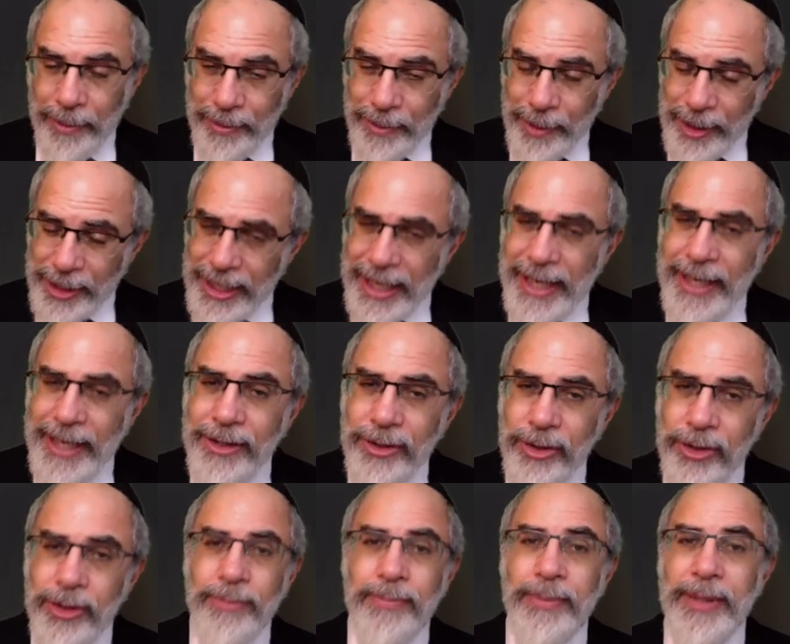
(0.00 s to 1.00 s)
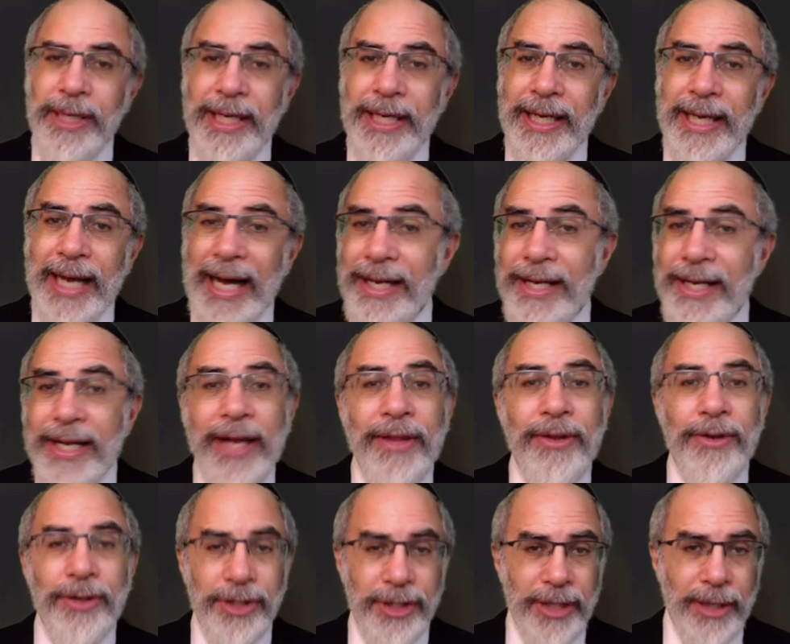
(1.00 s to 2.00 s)
pretend to be
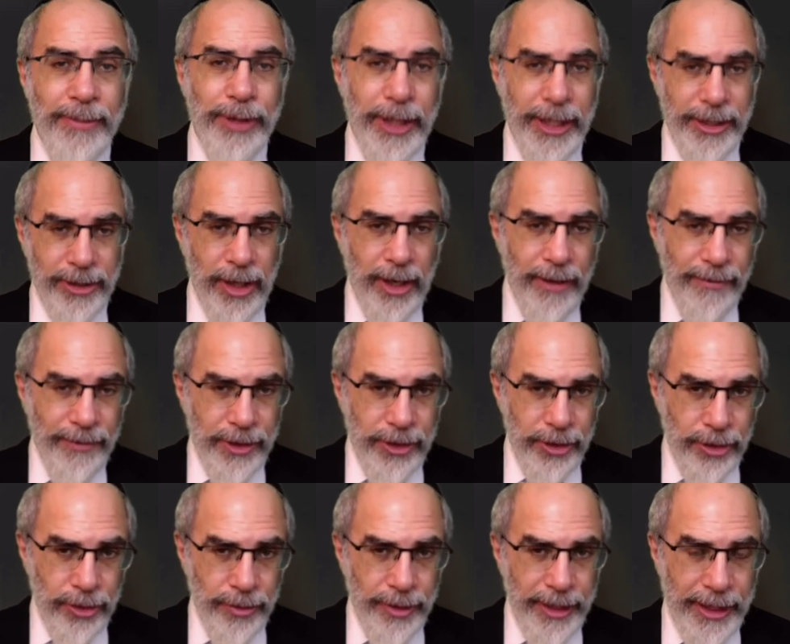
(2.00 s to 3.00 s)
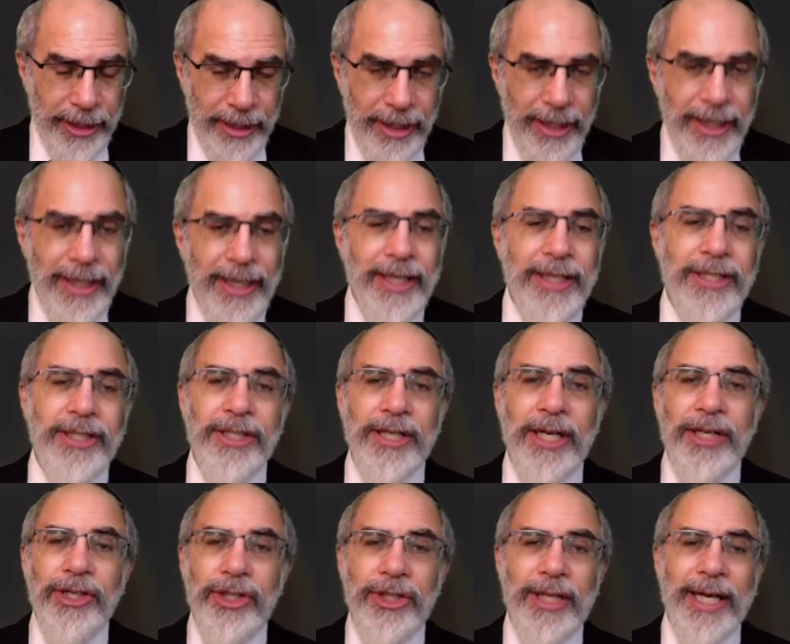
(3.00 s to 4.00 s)
another subject off the street,
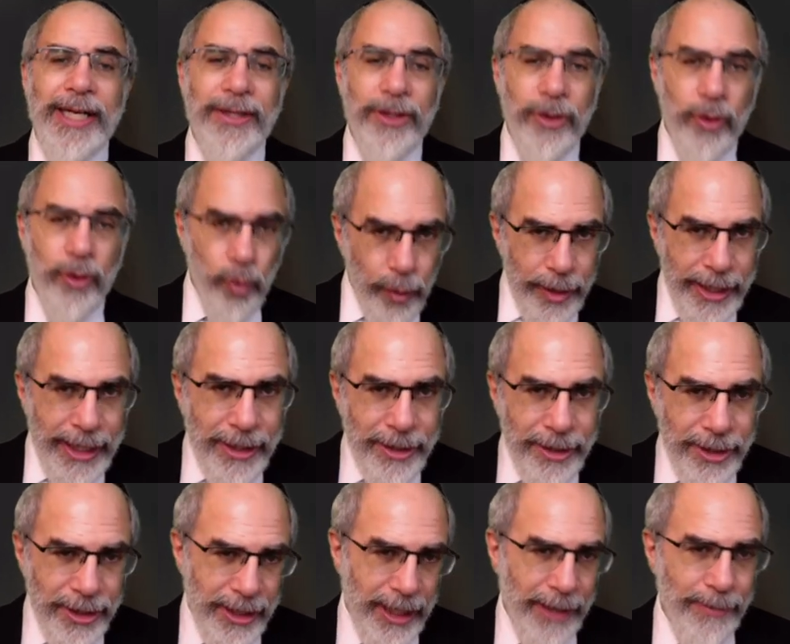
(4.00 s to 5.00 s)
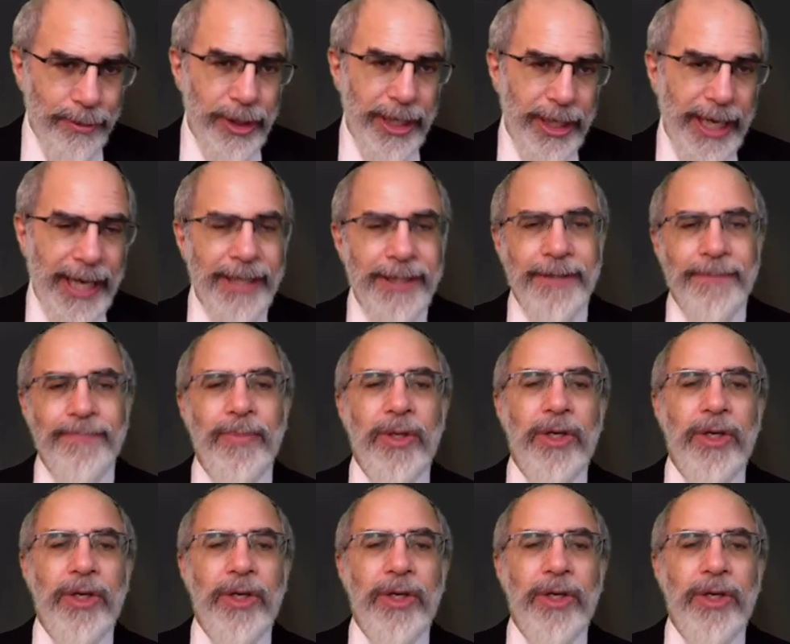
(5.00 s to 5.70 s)
such that the real subject,